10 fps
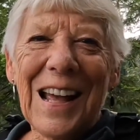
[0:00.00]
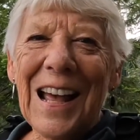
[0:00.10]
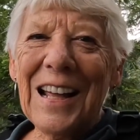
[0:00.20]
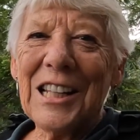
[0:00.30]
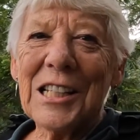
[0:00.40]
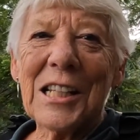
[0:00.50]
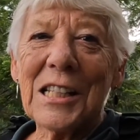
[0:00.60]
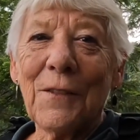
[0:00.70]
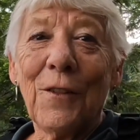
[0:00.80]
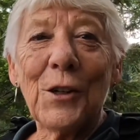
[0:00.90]
And this
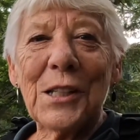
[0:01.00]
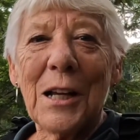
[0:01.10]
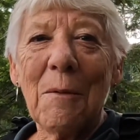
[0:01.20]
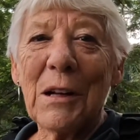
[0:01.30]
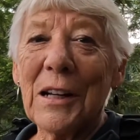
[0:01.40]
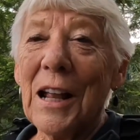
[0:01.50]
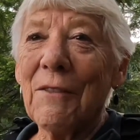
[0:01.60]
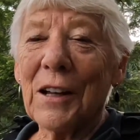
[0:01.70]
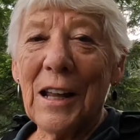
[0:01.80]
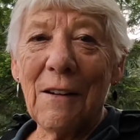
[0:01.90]
is the first time I can
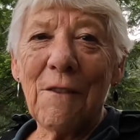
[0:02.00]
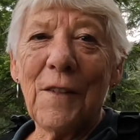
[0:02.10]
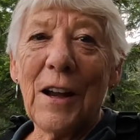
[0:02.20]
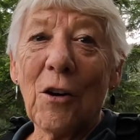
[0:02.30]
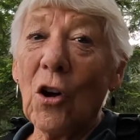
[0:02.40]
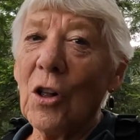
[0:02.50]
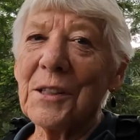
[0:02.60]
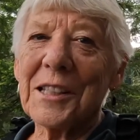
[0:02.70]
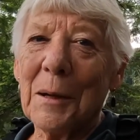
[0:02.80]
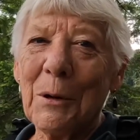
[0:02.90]
have a campfire all
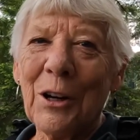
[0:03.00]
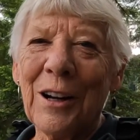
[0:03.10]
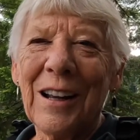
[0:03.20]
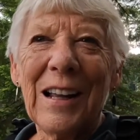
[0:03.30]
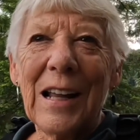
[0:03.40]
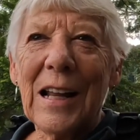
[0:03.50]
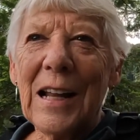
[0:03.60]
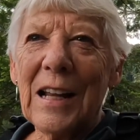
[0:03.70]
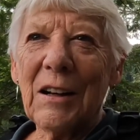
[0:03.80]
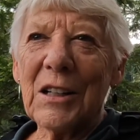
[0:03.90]
summer.
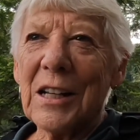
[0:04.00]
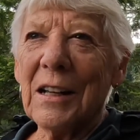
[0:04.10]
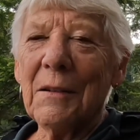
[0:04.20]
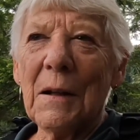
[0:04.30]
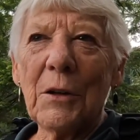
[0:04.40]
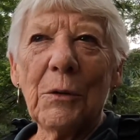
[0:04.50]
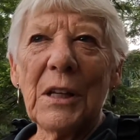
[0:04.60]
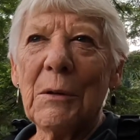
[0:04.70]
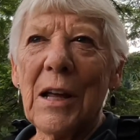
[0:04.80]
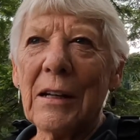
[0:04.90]
I don't
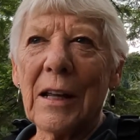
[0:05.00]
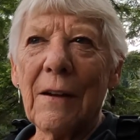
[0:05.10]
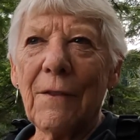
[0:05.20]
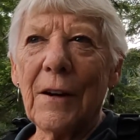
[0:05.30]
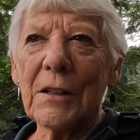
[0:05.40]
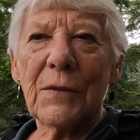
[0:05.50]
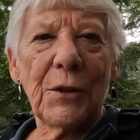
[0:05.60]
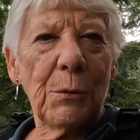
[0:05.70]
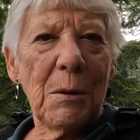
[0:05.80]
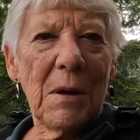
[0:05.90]
think we had campfires
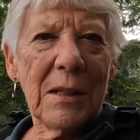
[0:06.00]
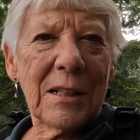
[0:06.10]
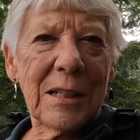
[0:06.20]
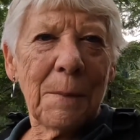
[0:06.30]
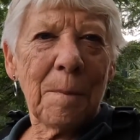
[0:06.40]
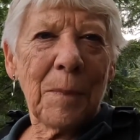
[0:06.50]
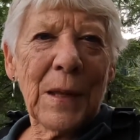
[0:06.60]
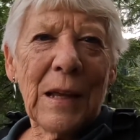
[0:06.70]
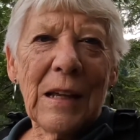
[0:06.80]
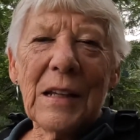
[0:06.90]
for 3 months.
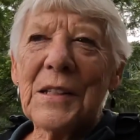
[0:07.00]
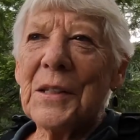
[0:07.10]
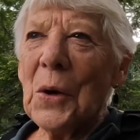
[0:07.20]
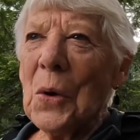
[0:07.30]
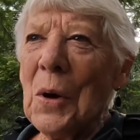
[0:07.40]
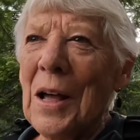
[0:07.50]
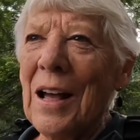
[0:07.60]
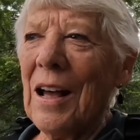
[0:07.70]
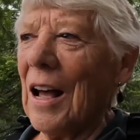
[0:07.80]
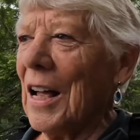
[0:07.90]
So
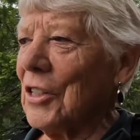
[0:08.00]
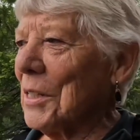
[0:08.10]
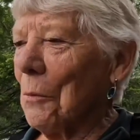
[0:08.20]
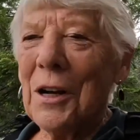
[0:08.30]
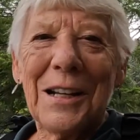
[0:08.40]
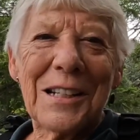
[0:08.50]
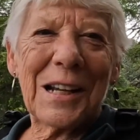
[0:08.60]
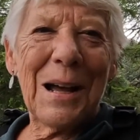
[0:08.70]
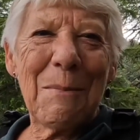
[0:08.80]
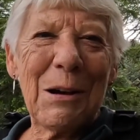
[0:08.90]
I just wanted to
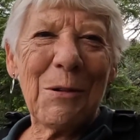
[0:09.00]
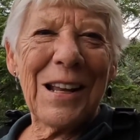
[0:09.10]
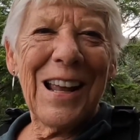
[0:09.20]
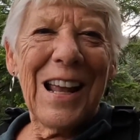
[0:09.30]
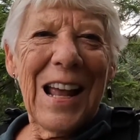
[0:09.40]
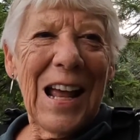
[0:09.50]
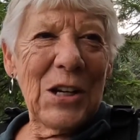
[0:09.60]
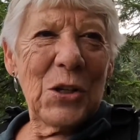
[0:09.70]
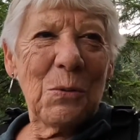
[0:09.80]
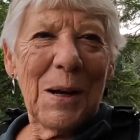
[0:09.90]
come out
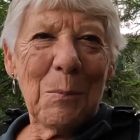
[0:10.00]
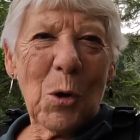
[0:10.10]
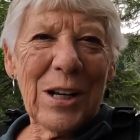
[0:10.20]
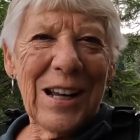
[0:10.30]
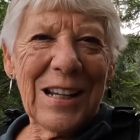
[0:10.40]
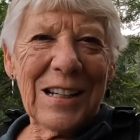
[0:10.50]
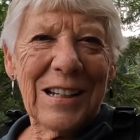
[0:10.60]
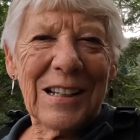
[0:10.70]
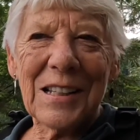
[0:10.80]
and do one more night.